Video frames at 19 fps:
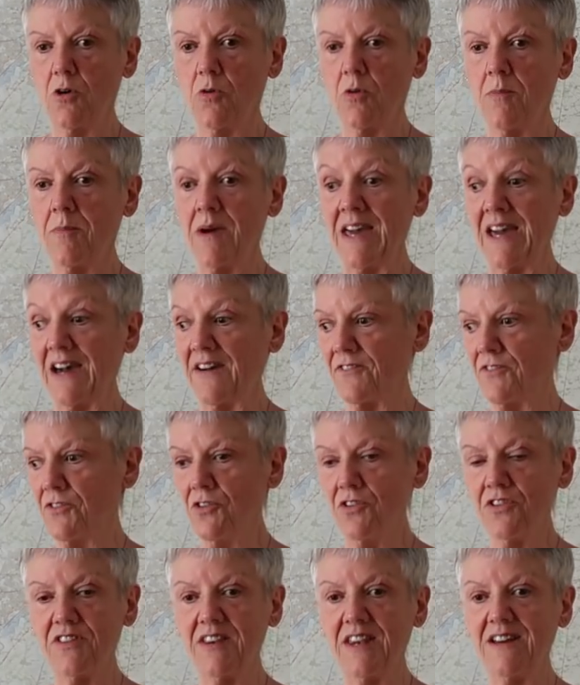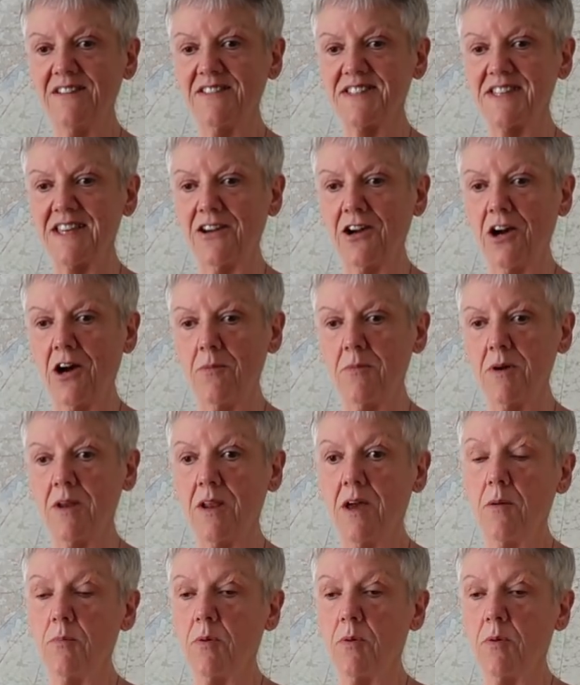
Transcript: We may have nothing else in common,